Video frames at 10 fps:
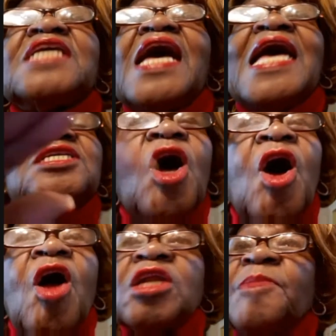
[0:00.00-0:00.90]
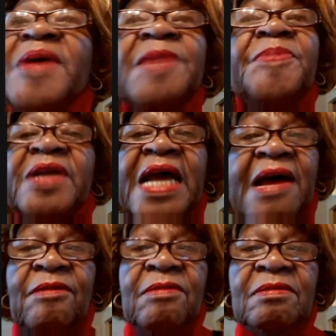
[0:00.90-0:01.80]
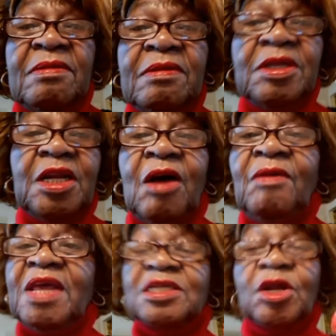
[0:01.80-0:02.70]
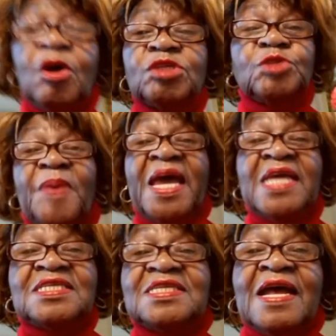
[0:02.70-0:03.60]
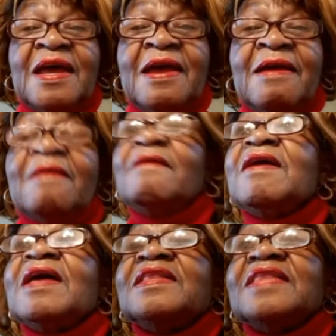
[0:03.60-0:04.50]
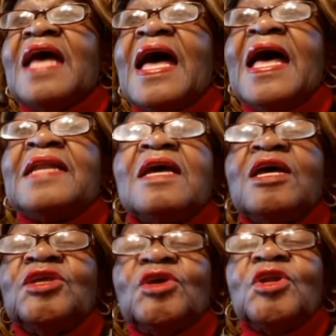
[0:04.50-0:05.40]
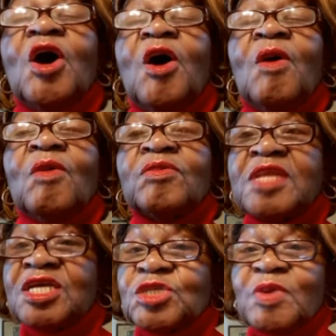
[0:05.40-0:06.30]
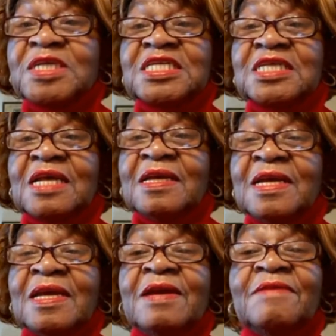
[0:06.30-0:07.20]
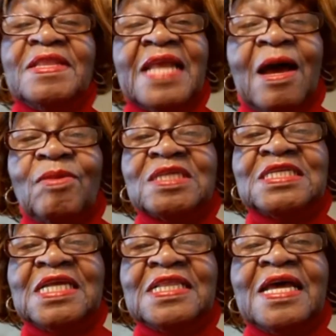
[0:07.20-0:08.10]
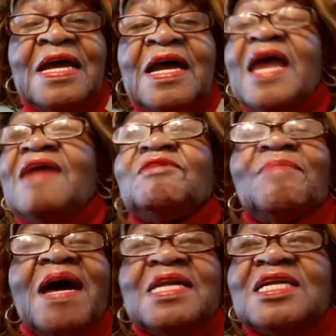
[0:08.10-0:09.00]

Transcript: has all the people now. In no space there that, this one sit here and that one sit there. Everybody